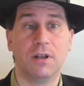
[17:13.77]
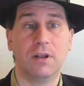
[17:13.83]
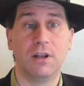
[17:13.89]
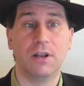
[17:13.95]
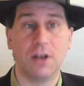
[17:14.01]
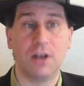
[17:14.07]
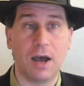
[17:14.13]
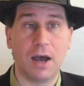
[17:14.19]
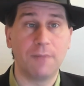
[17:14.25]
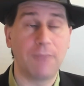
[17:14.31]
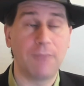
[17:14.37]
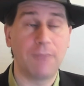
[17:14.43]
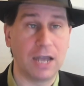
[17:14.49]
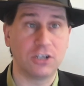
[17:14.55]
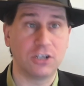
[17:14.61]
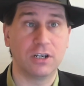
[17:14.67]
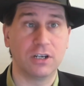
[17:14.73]
not
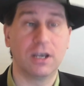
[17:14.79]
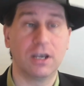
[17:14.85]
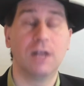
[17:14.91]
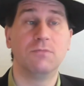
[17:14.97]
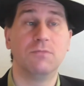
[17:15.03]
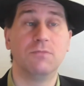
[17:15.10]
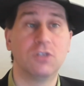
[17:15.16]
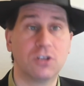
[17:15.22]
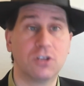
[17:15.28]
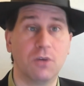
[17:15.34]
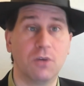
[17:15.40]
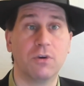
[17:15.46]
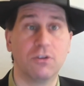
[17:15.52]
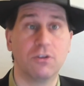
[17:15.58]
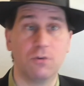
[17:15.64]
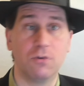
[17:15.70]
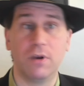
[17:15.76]
batching and I'm just
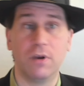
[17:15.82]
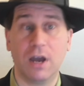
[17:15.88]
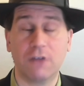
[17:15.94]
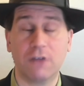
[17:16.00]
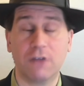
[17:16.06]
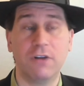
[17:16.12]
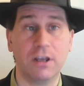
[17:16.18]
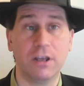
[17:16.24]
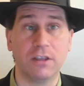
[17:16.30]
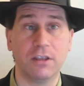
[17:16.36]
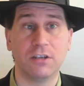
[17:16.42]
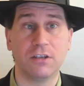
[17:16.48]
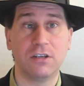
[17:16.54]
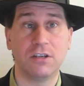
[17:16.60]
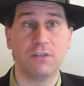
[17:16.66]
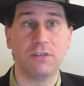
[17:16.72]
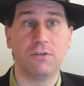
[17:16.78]
going through and not creating these
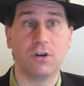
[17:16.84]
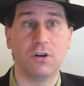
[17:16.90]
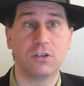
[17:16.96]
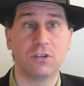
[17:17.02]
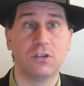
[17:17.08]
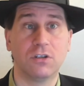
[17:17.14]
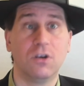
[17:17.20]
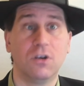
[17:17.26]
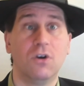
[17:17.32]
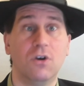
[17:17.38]
defaults,